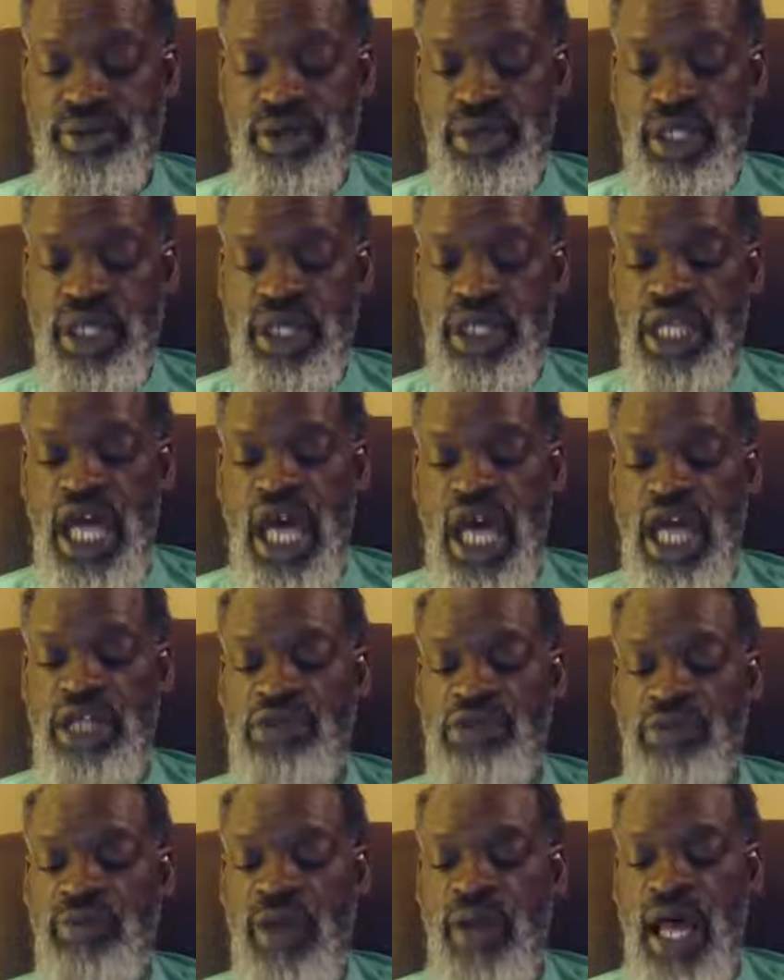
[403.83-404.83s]
The ox
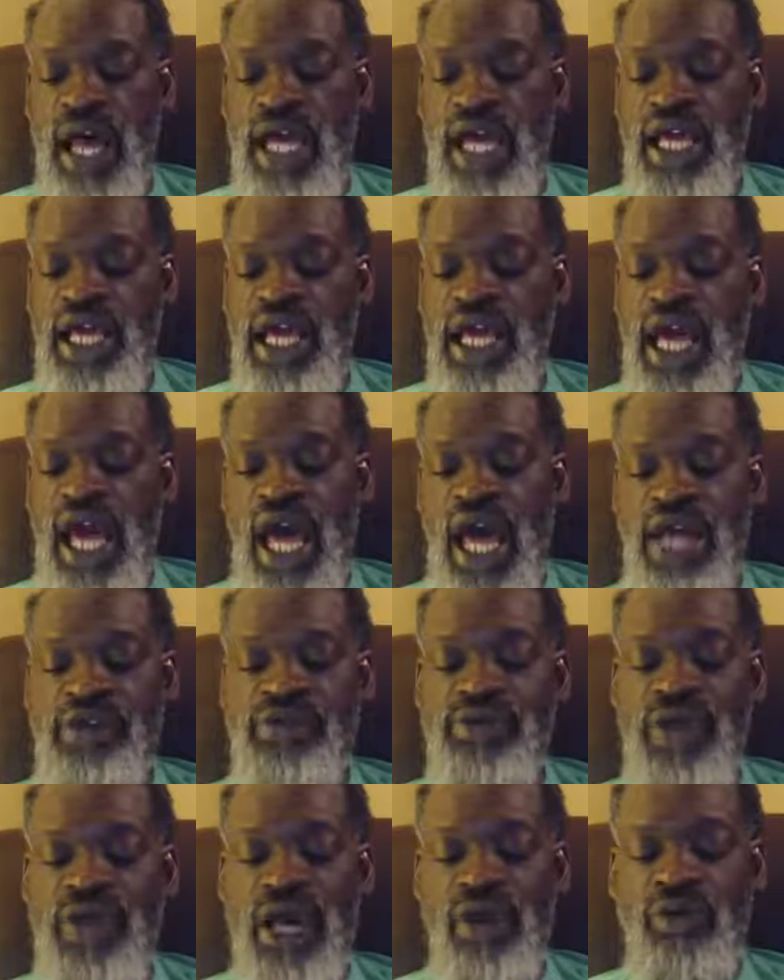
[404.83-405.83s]
replied, I do
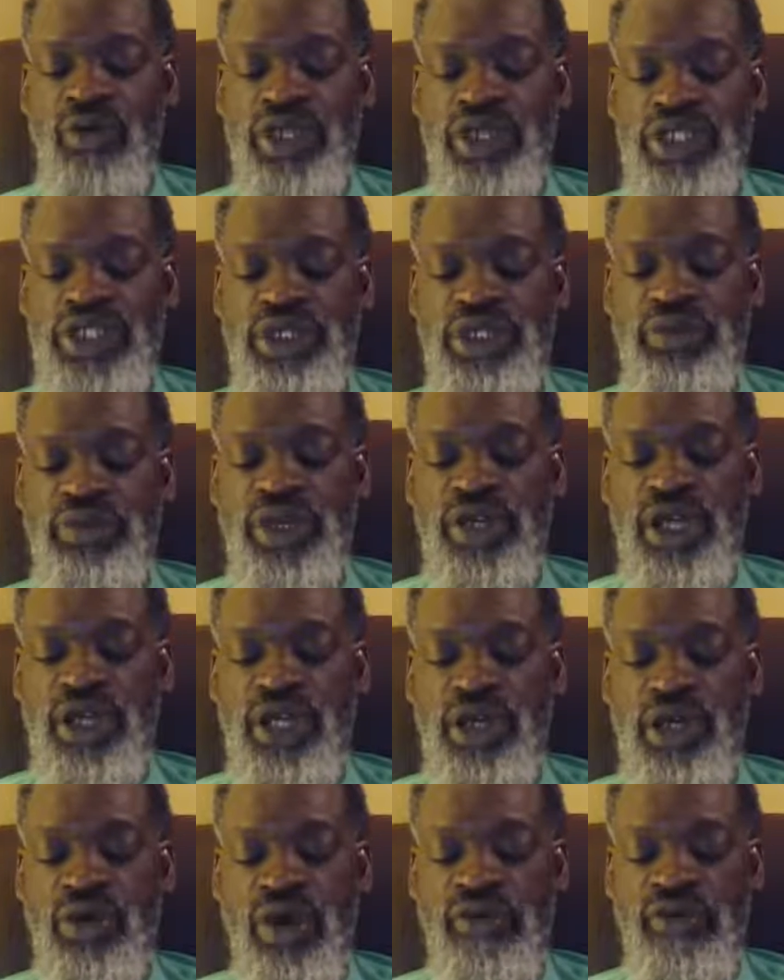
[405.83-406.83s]
not wish to be
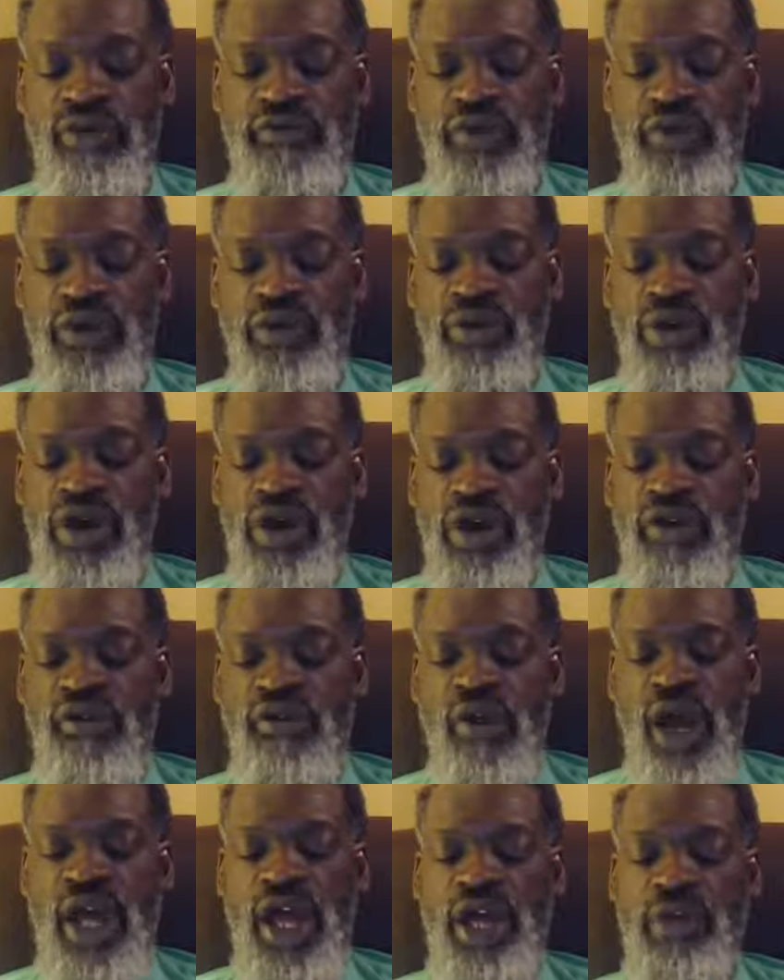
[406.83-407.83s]
ungrateful, for I
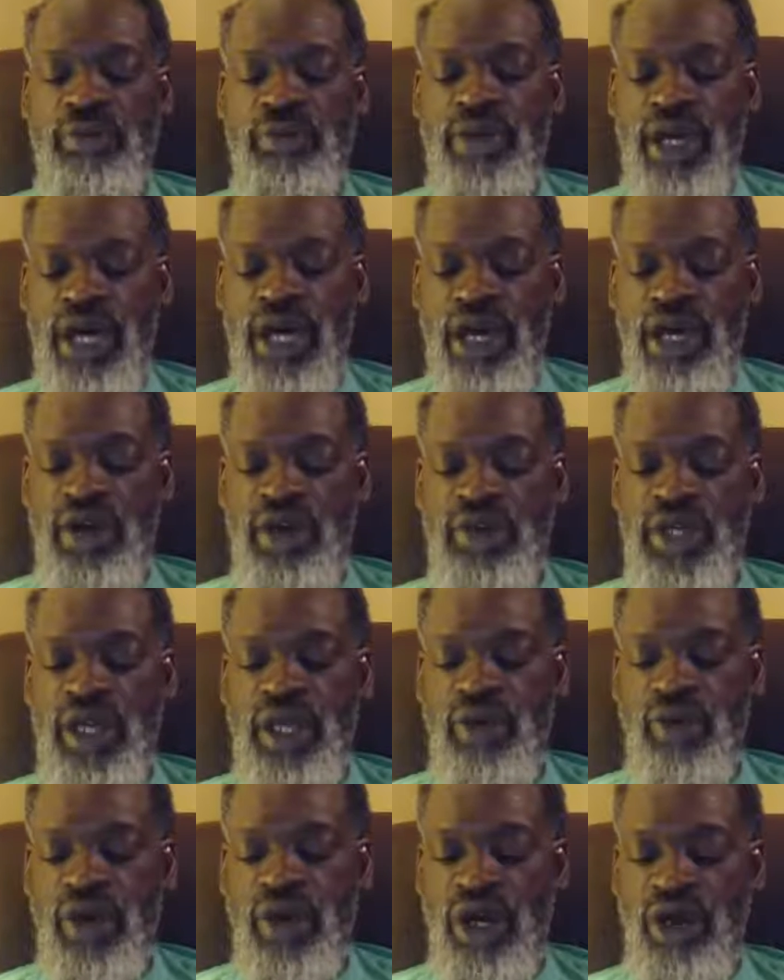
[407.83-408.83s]
am loved and
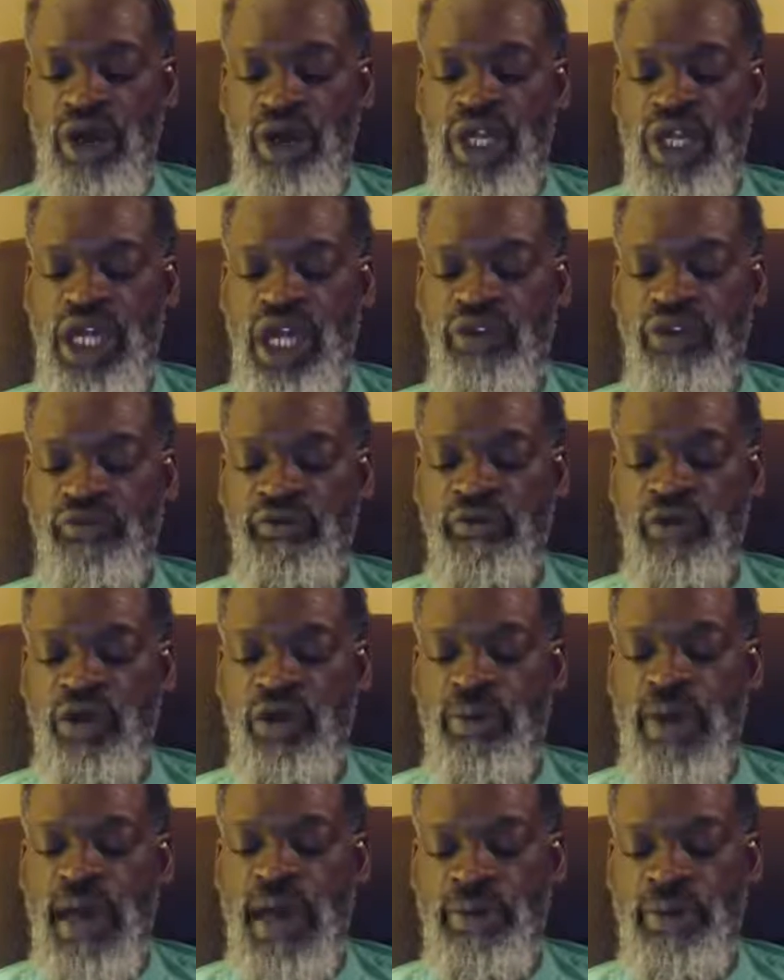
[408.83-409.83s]
well cared for by
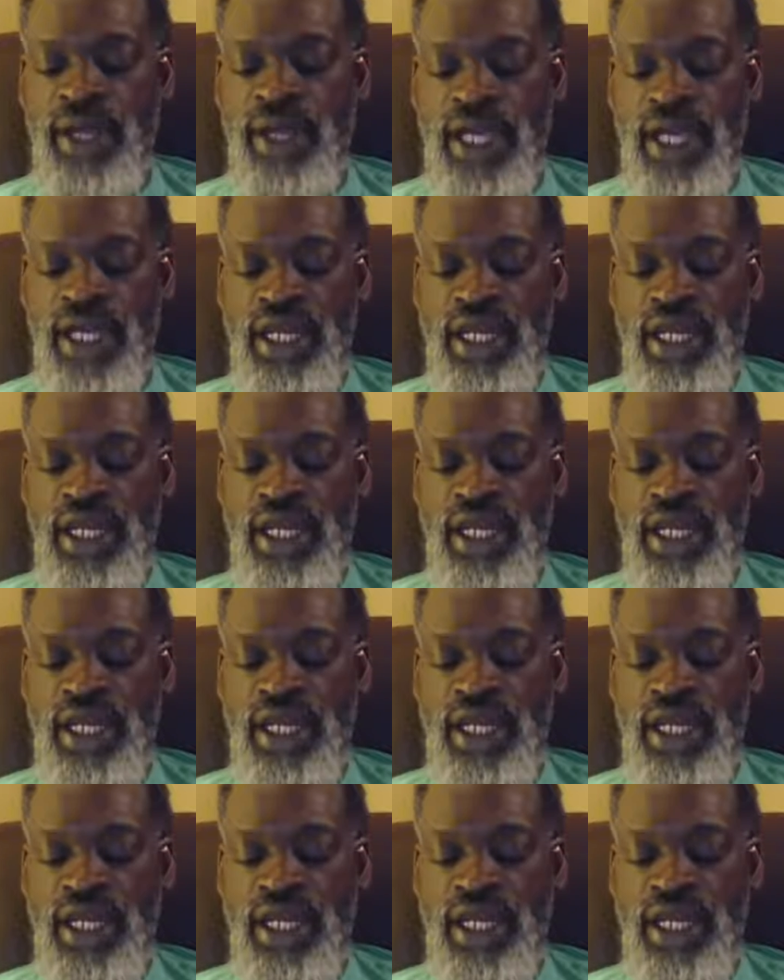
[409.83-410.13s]
men,